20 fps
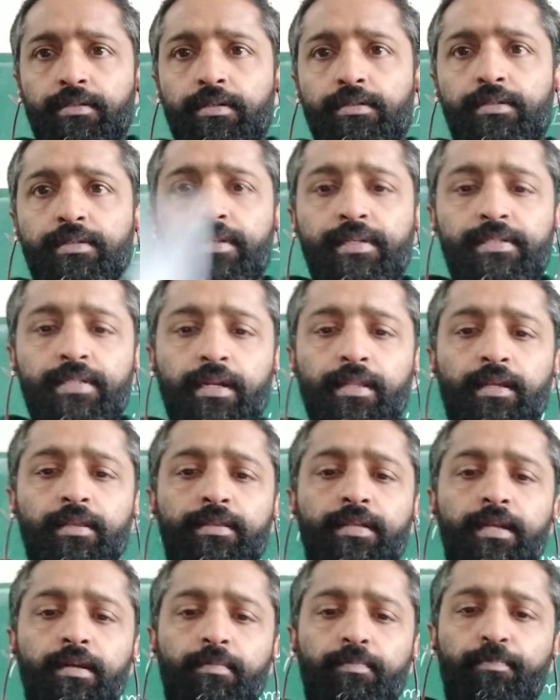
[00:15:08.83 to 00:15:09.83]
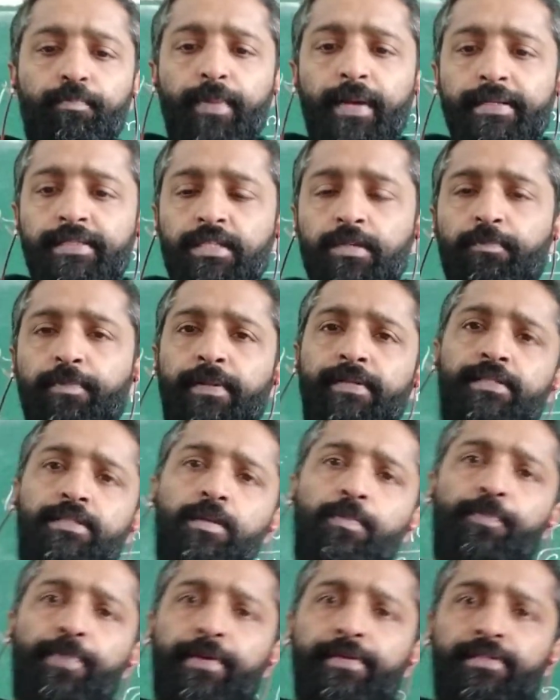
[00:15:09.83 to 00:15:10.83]
So these are the three basic
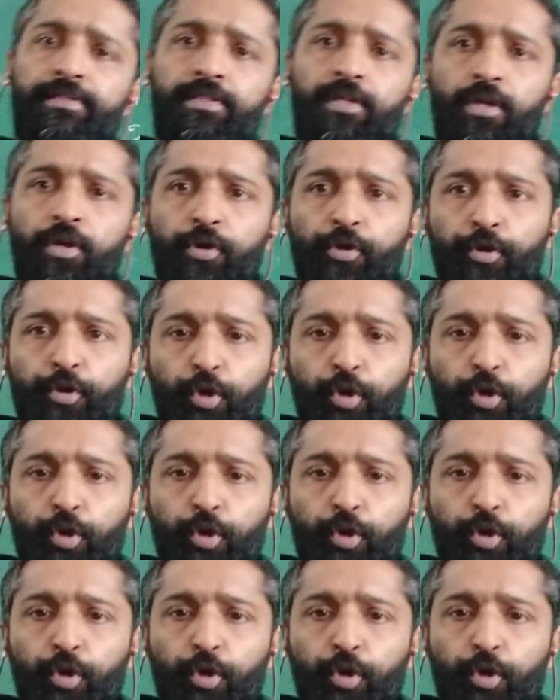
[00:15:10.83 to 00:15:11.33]
principles: